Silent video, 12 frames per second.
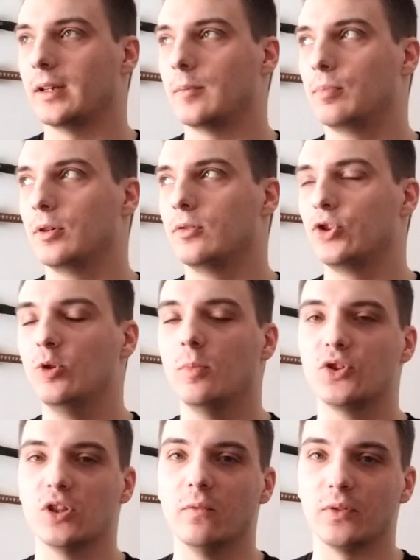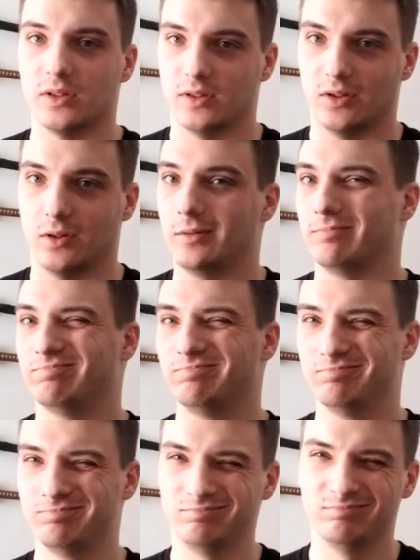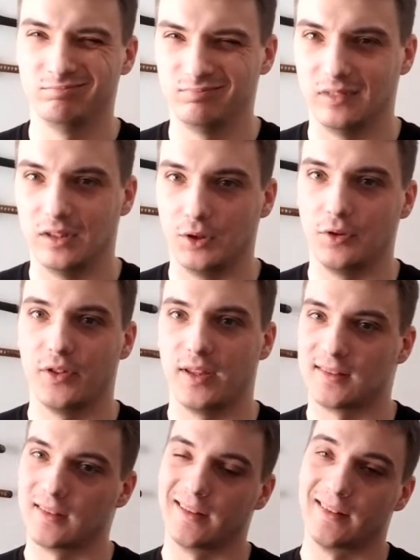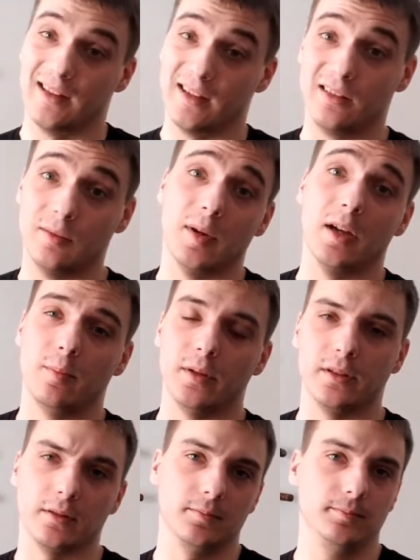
put too much emphasis on little things like that, in my opinion.